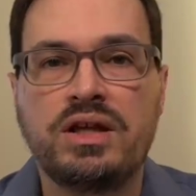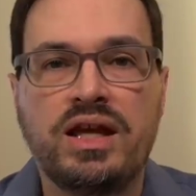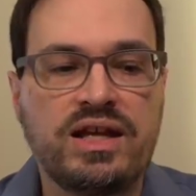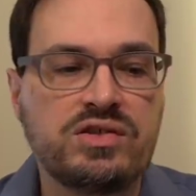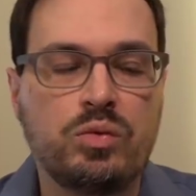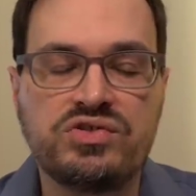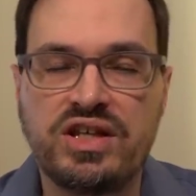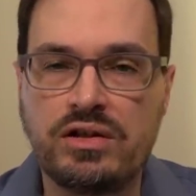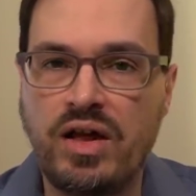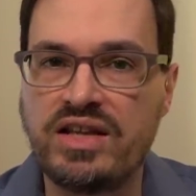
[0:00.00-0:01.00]
Hansen was
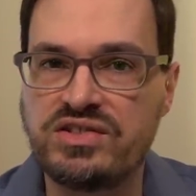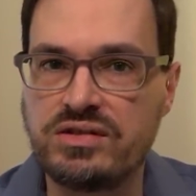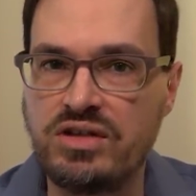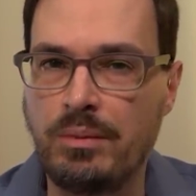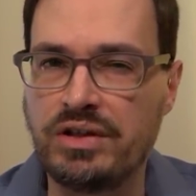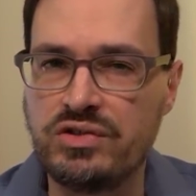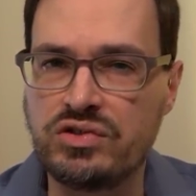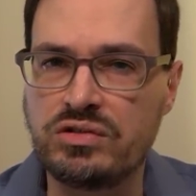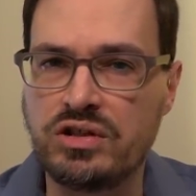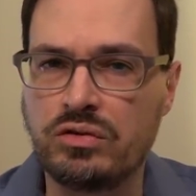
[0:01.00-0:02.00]
a classic
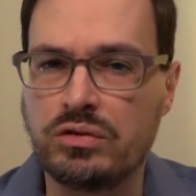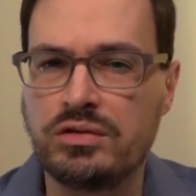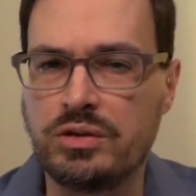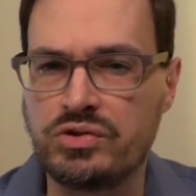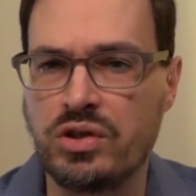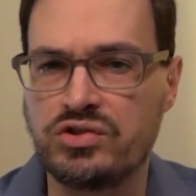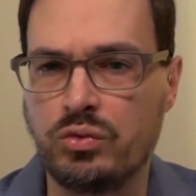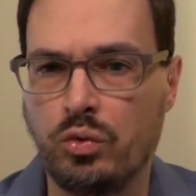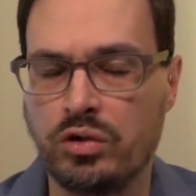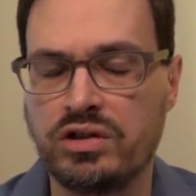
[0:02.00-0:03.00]
domination killer. He was also
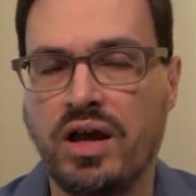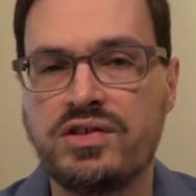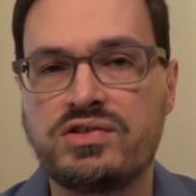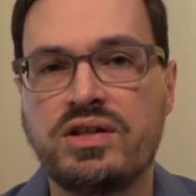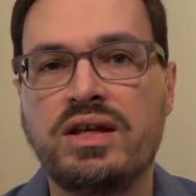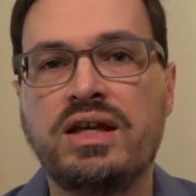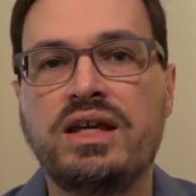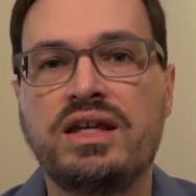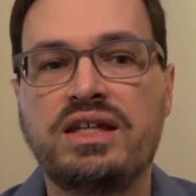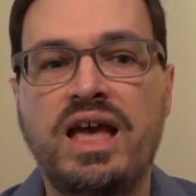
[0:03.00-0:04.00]
organized.
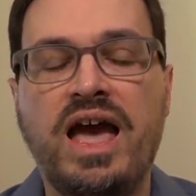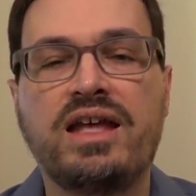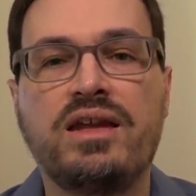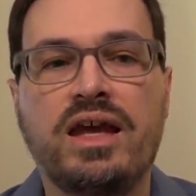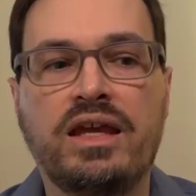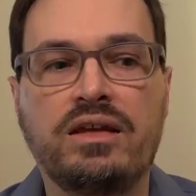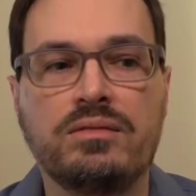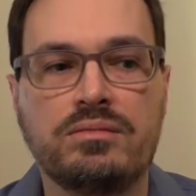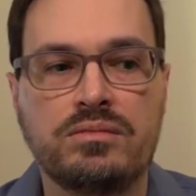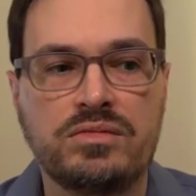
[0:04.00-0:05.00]
He had
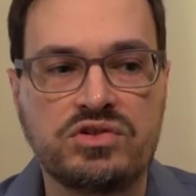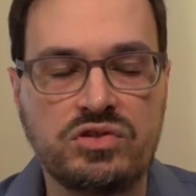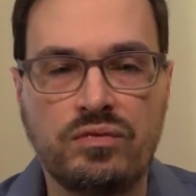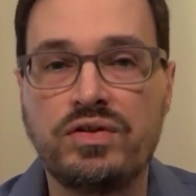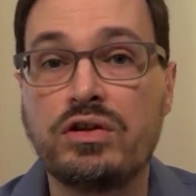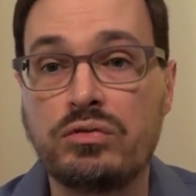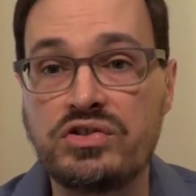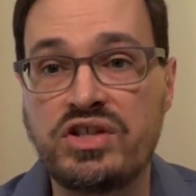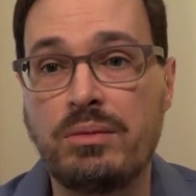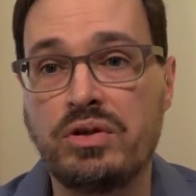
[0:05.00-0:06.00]
a severe
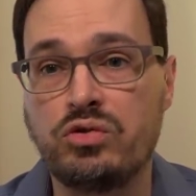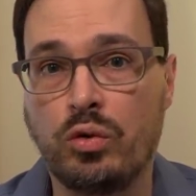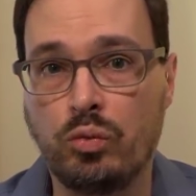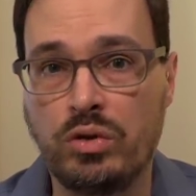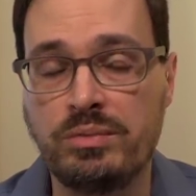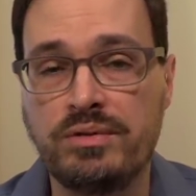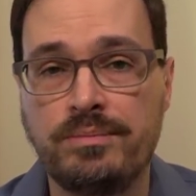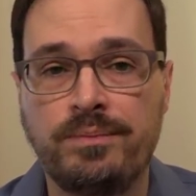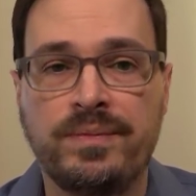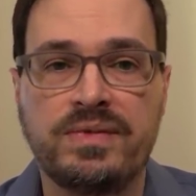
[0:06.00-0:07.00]
resentment toward women.
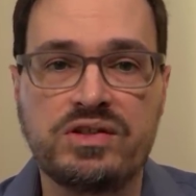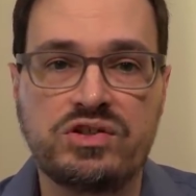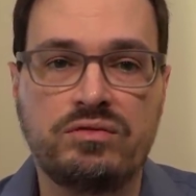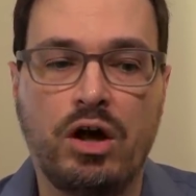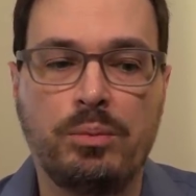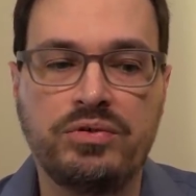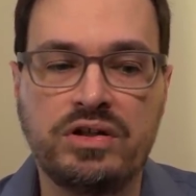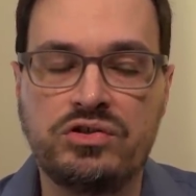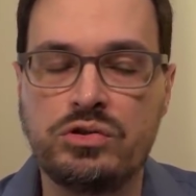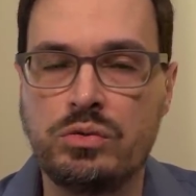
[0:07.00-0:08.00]
This developed
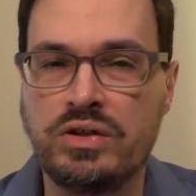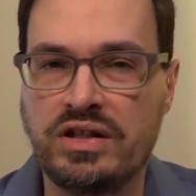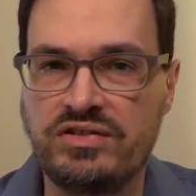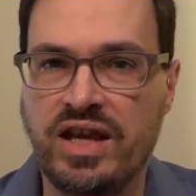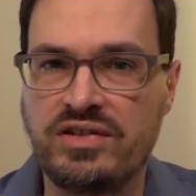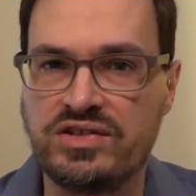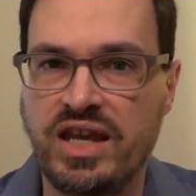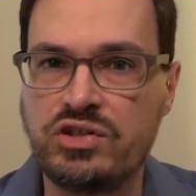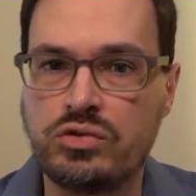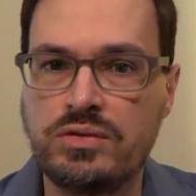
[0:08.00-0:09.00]
into an intense
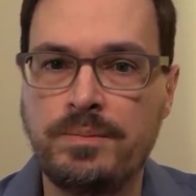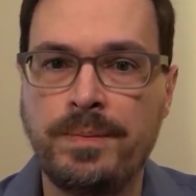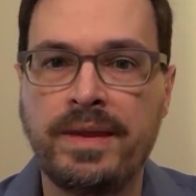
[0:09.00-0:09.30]
hatred.